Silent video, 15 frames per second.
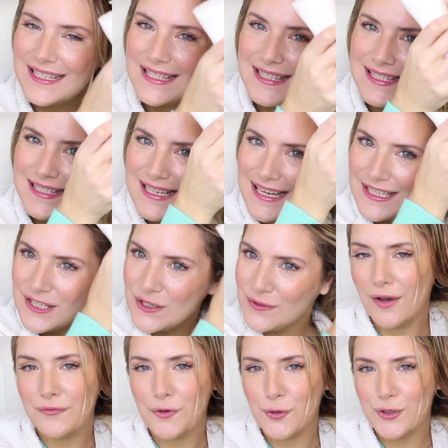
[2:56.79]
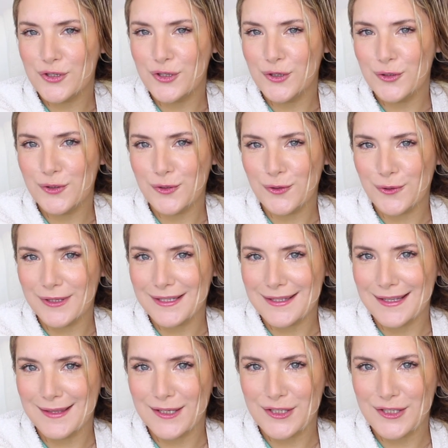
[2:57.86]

stay tuned. Of course, you do this in the